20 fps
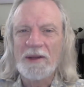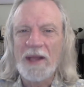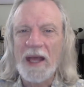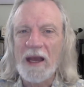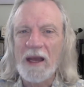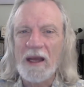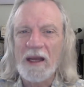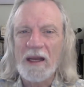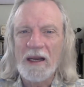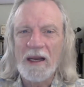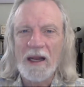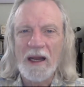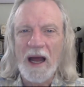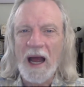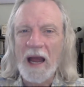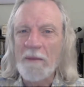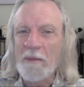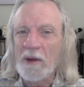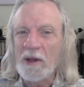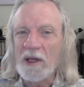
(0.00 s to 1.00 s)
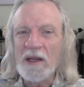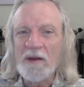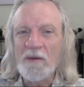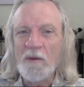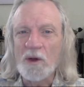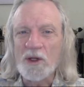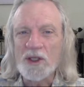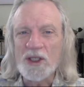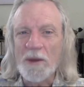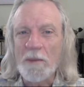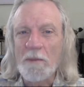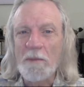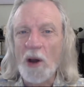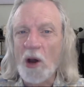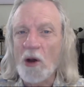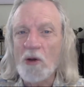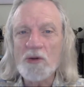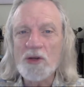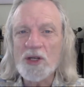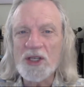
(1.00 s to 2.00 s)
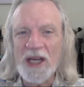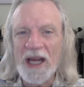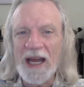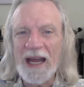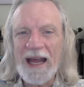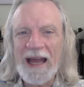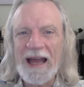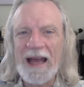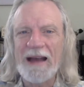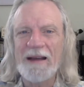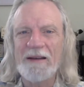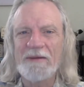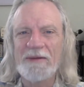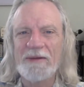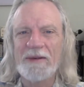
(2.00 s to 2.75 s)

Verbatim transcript: that I believe we're supposed to have.